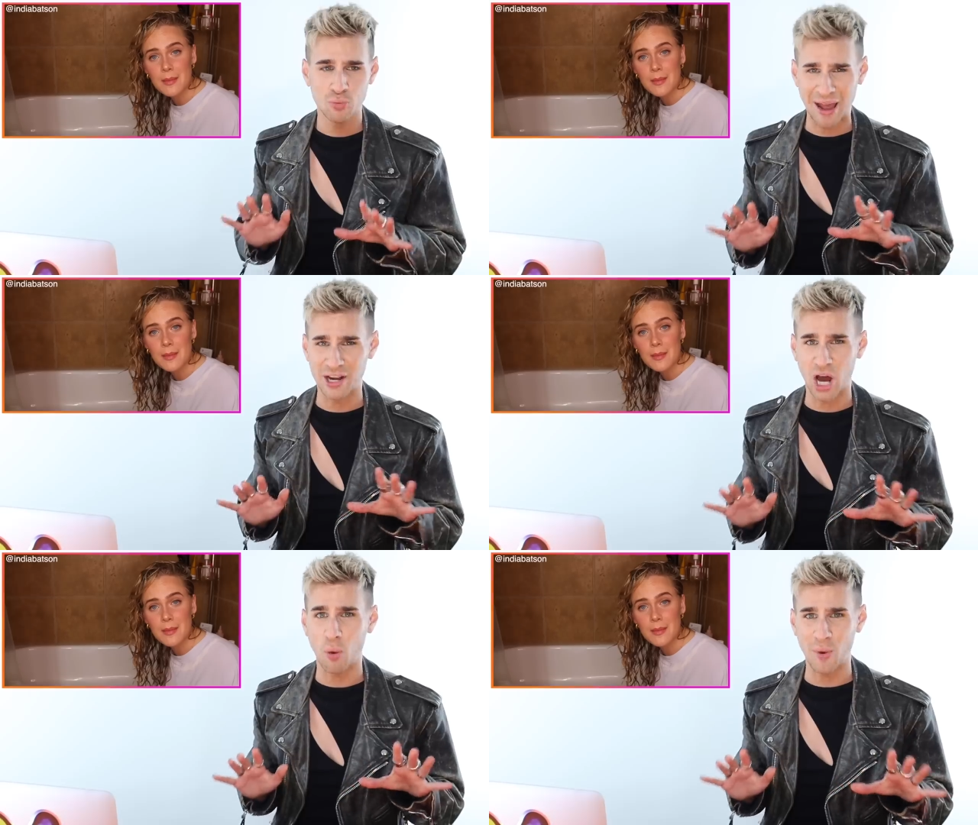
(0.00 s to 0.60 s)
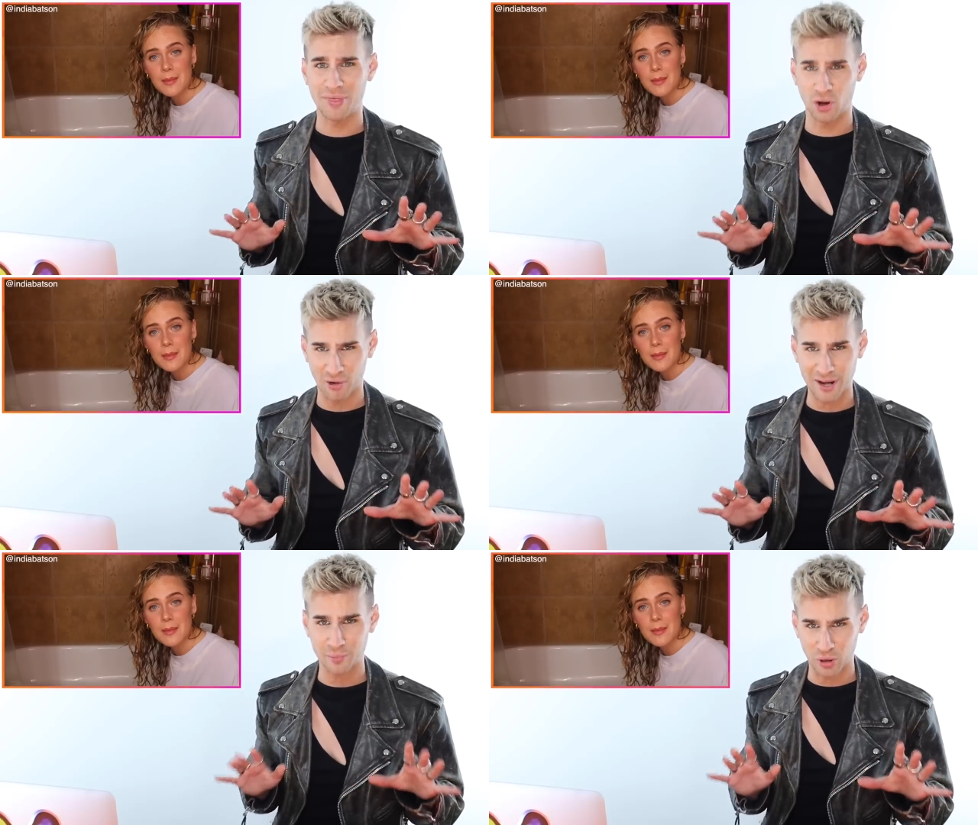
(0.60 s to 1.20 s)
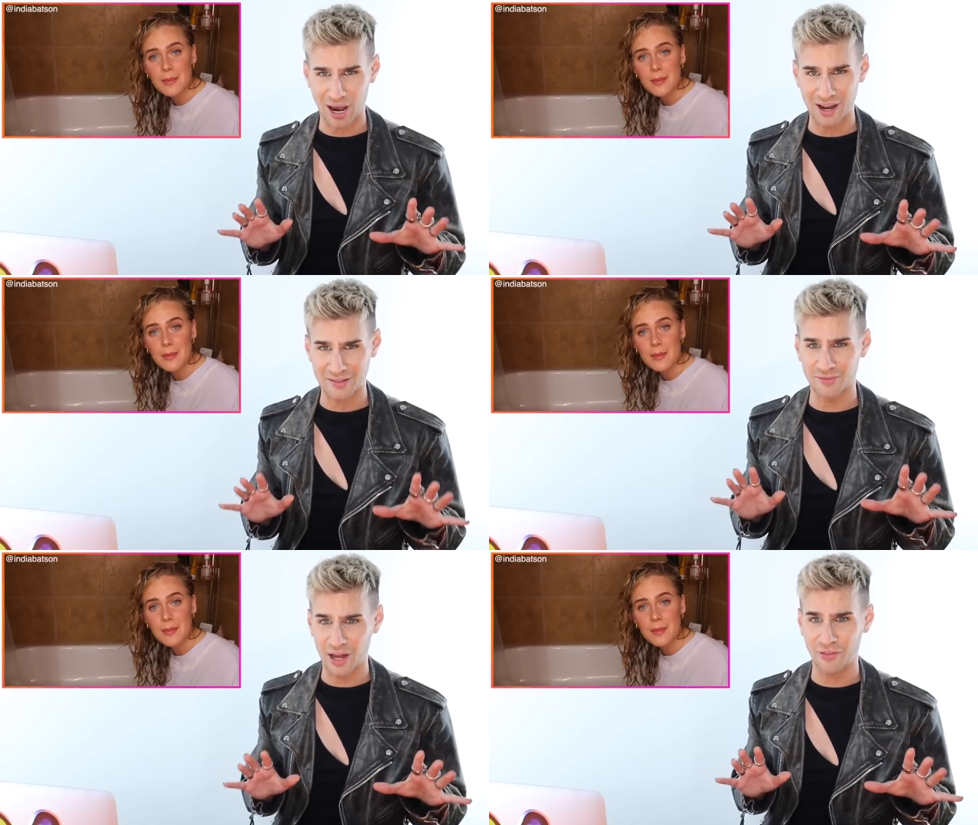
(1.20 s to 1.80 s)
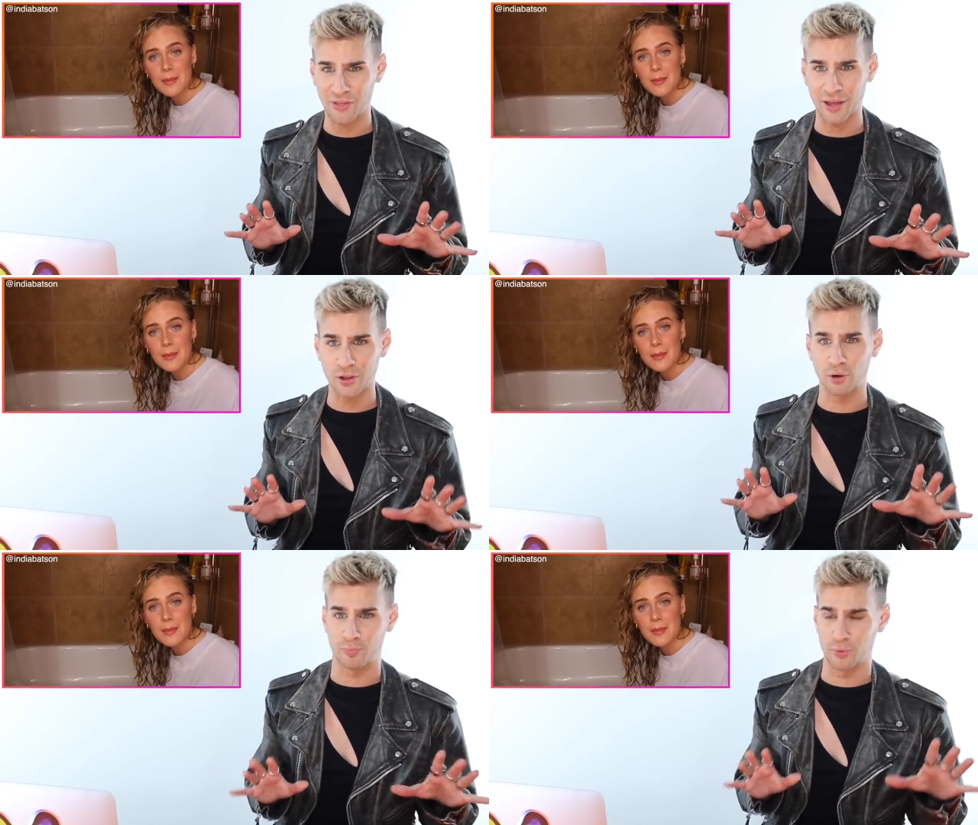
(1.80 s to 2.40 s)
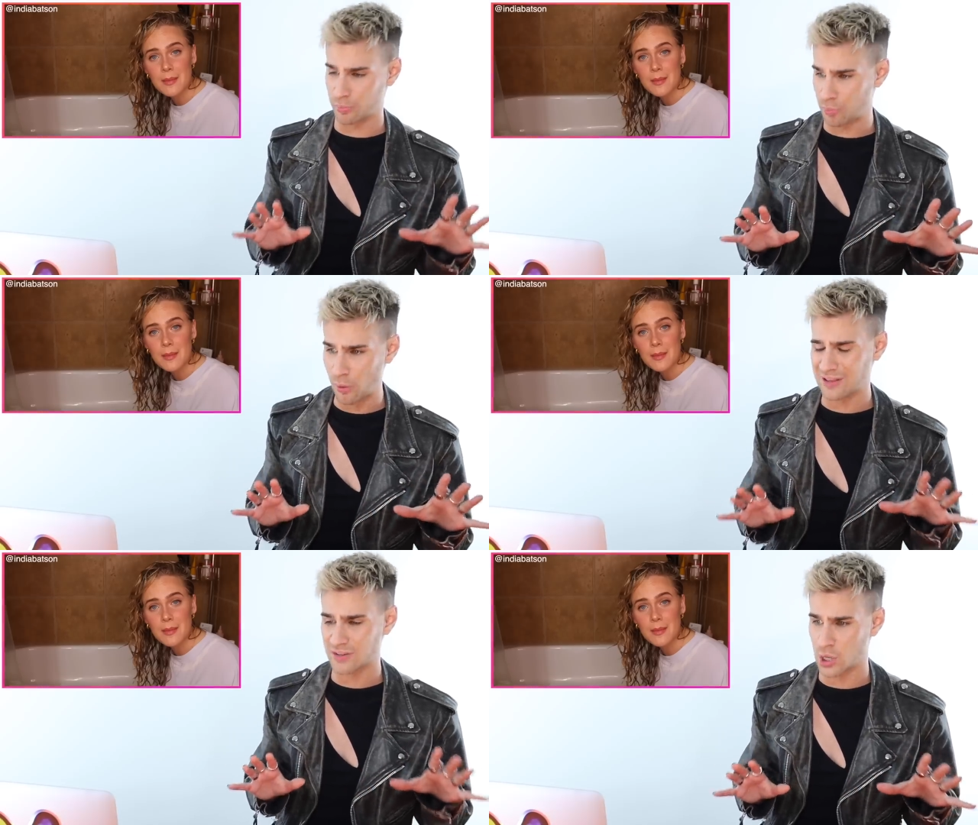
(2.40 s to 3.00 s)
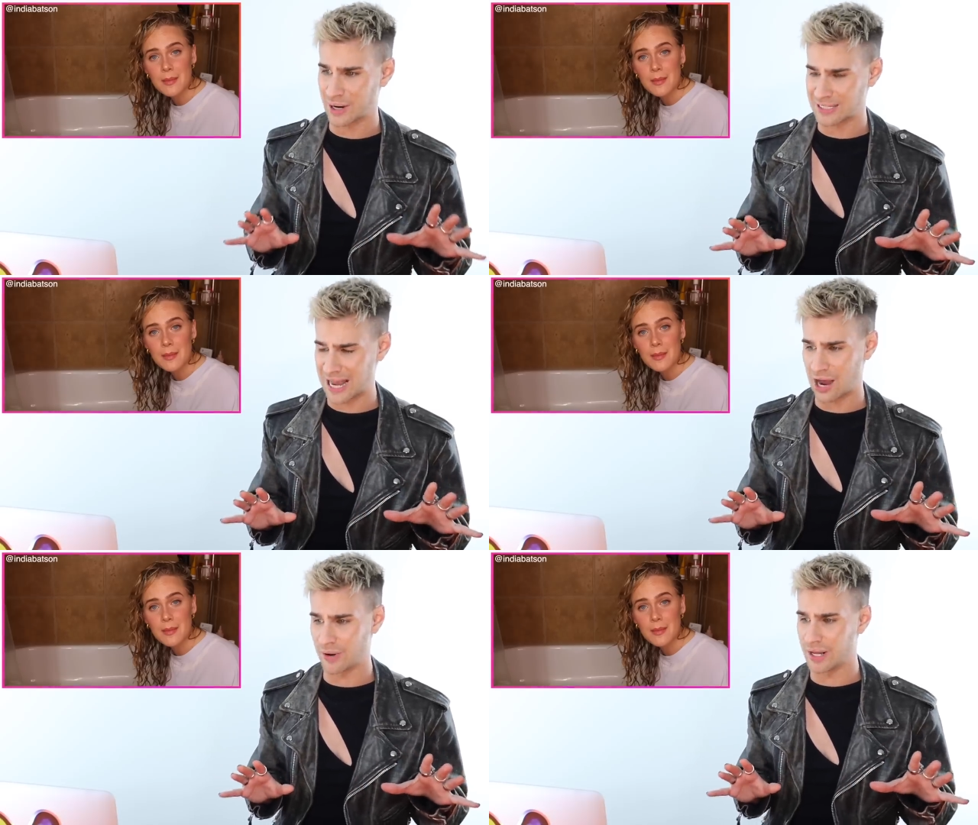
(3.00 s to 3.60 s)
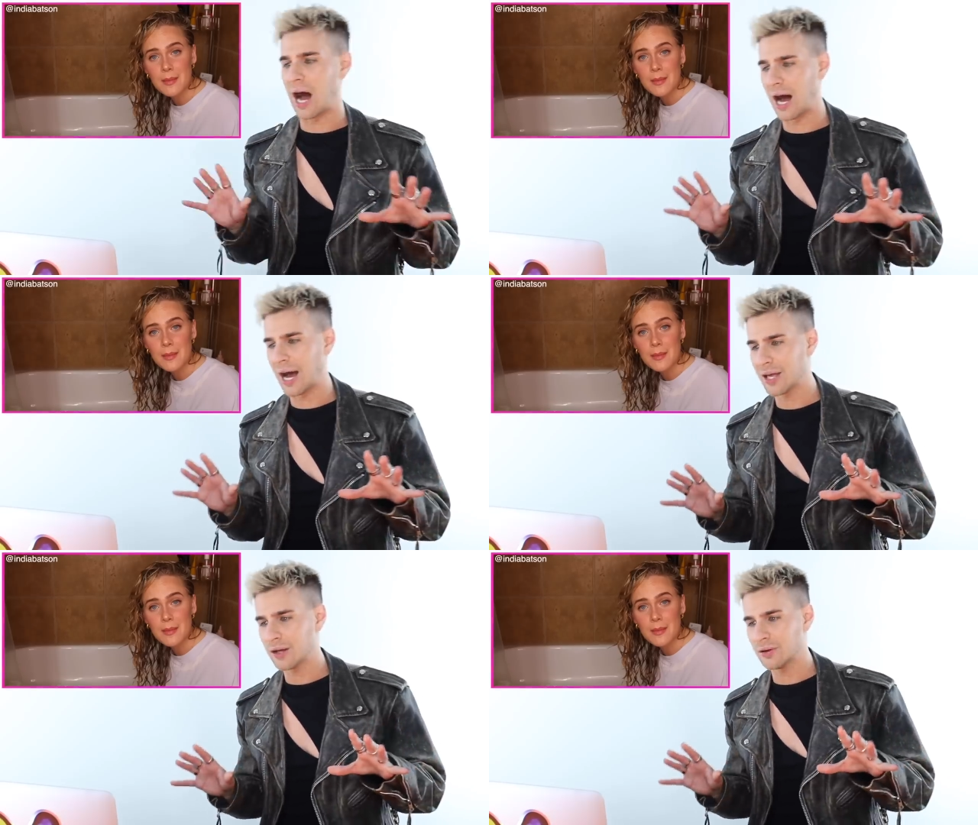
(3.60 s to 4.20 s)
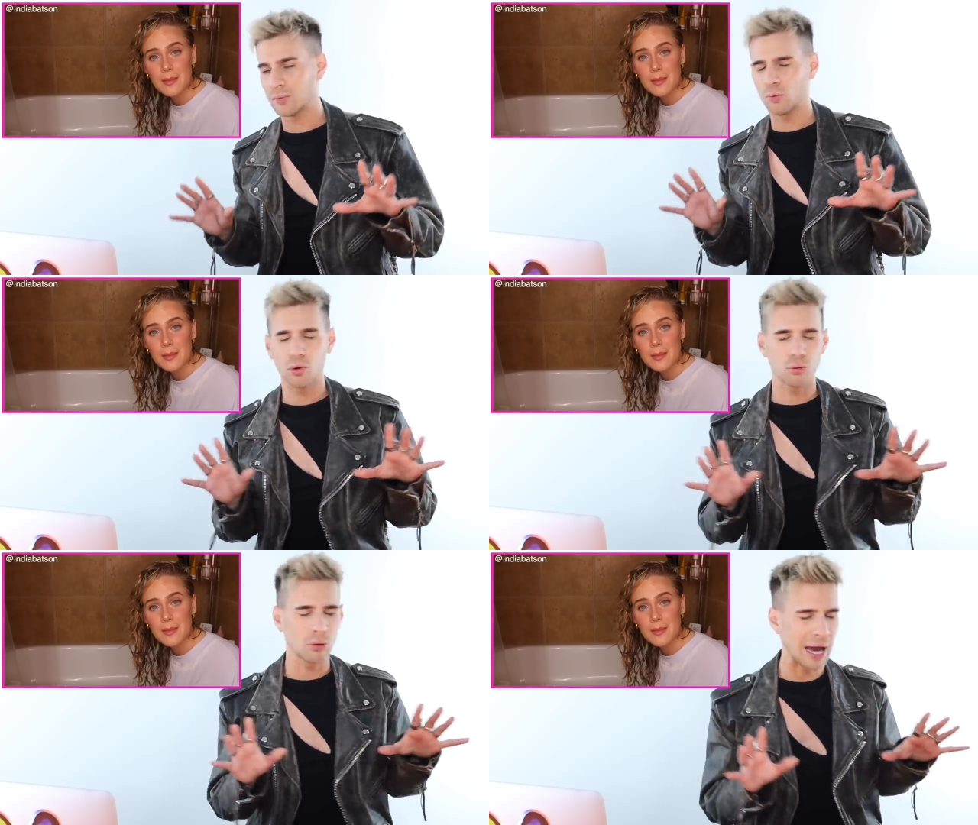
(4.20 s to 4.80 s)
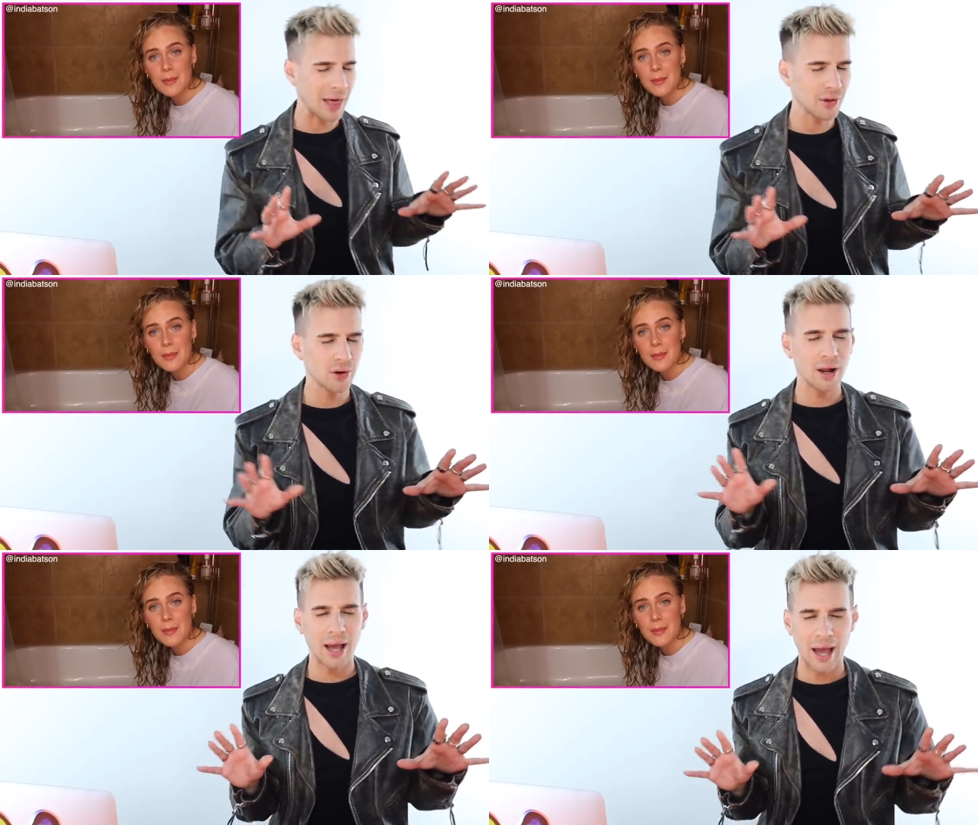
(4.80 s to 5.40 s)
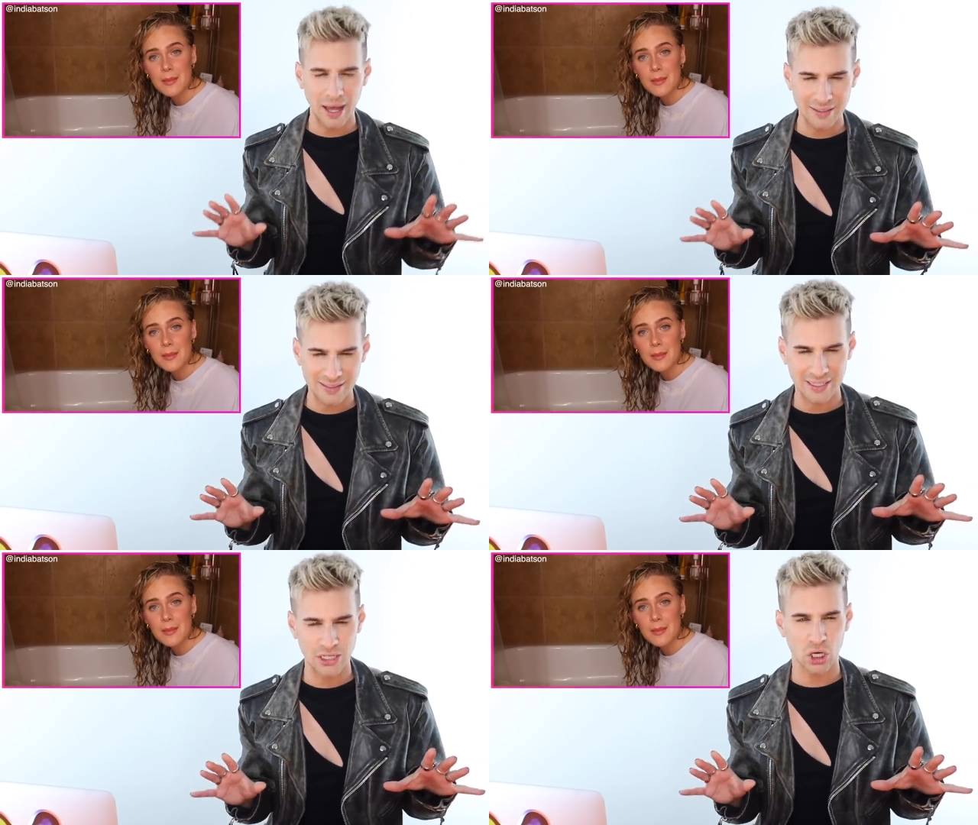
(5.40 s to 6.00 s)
Speaker 1: You may not win the grand prize of nothing. Your, your points are going down. I would rather see